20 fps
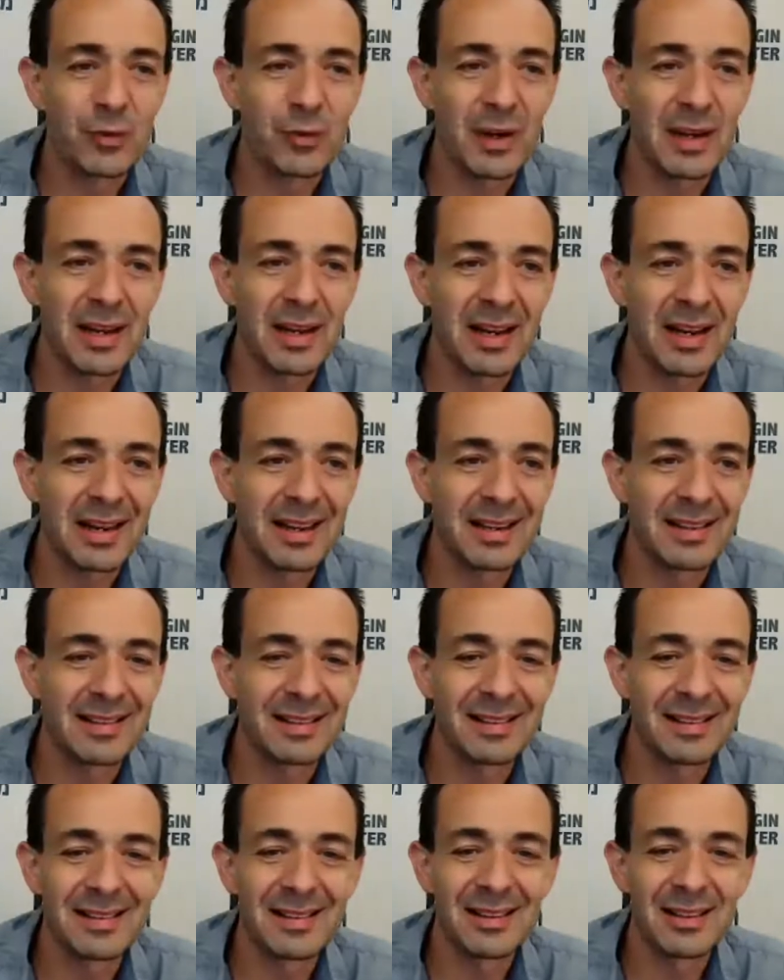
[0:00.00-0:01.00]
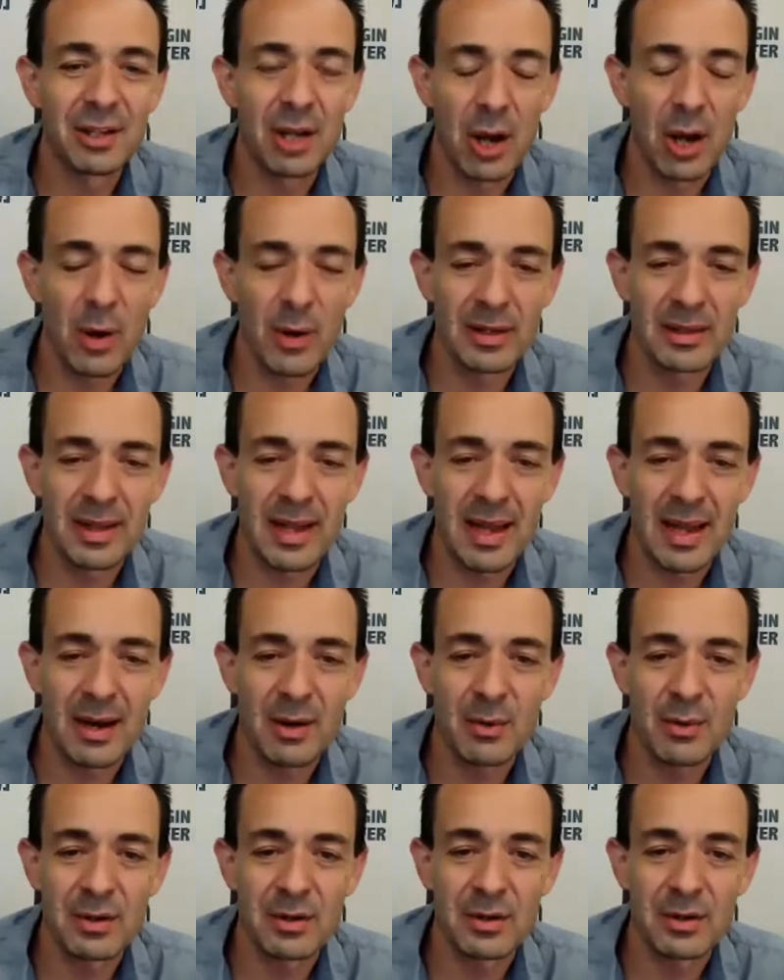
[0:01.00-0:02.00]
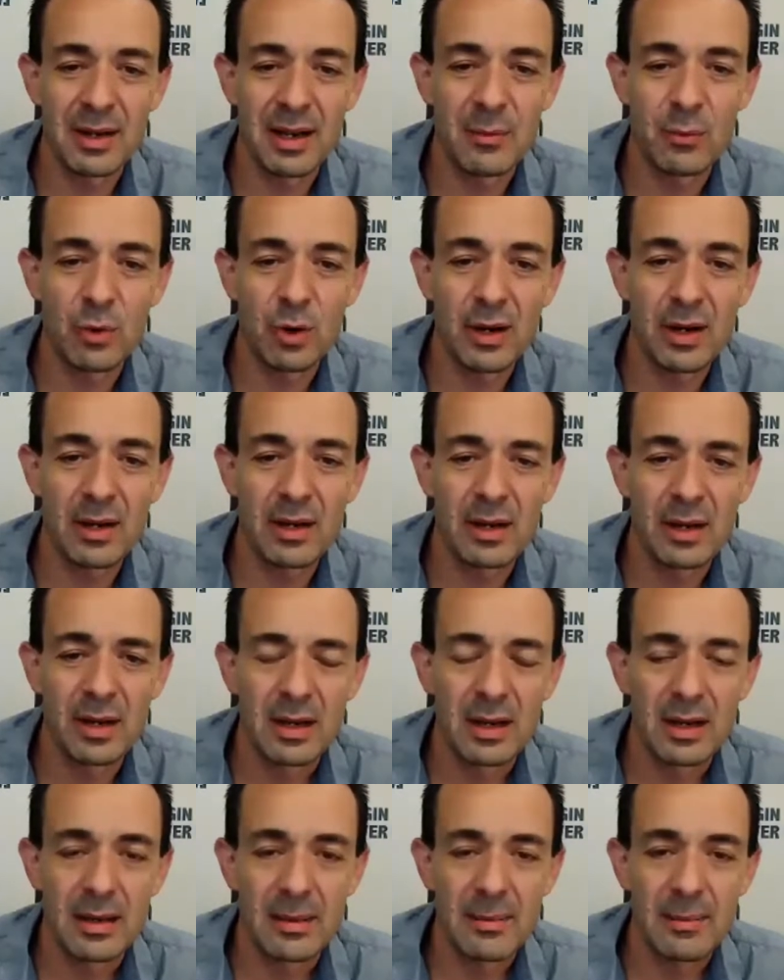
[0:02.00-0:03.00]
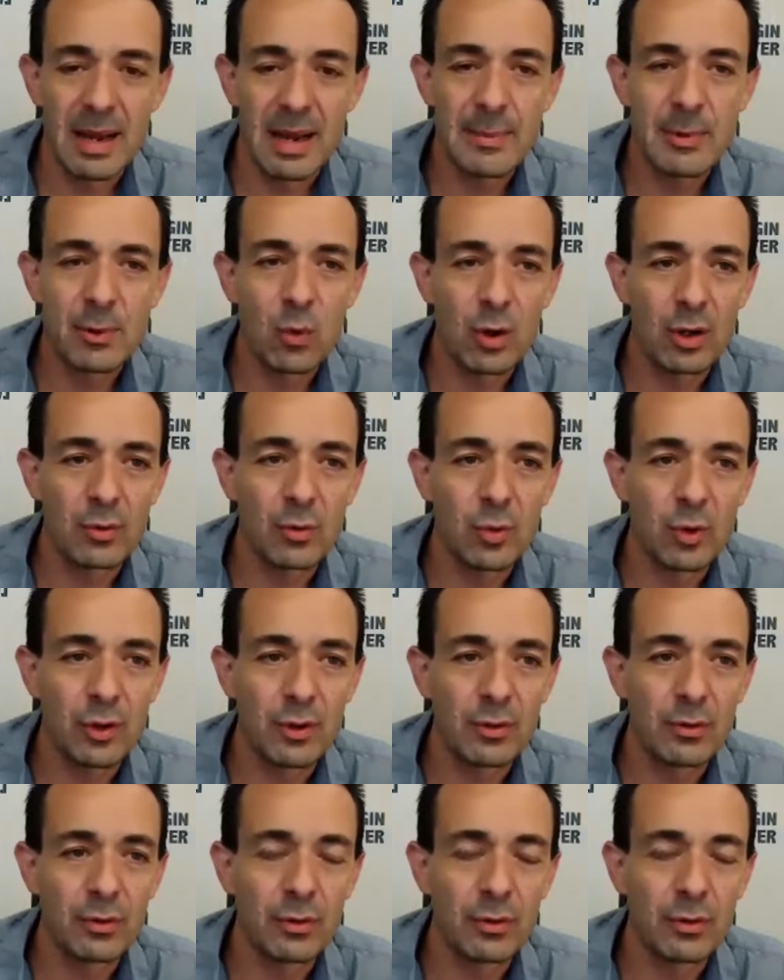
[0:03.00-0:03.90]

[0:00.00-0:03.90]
feeling going there and what you